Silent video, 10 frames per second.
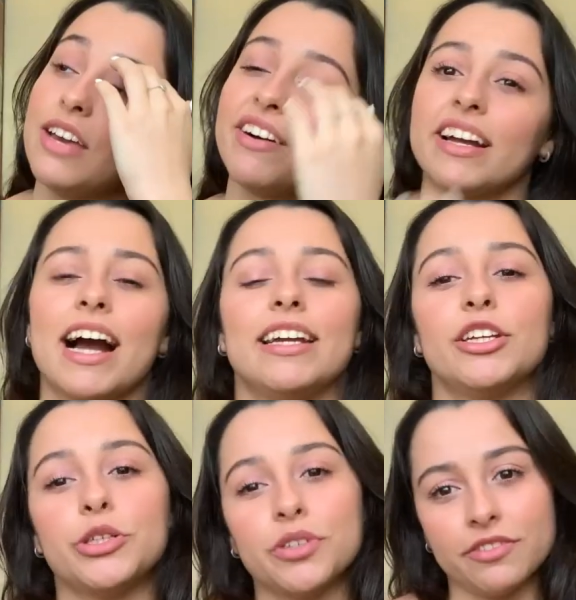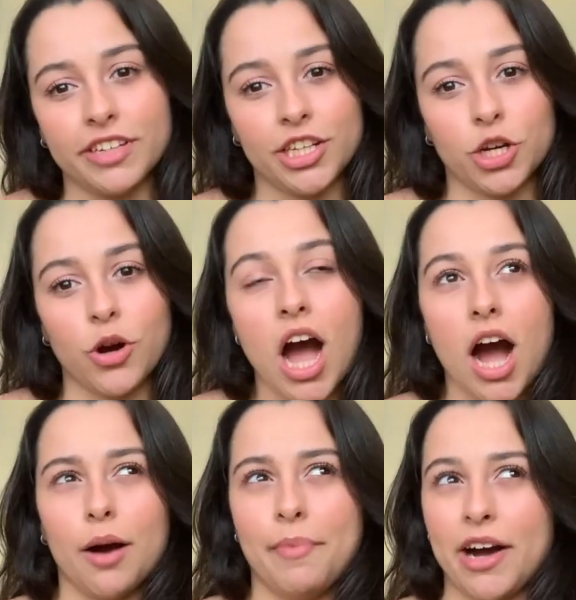If I kind of do a video
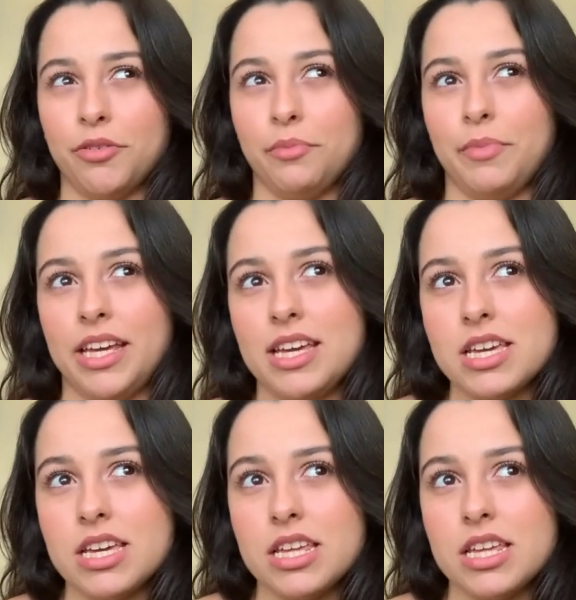about me,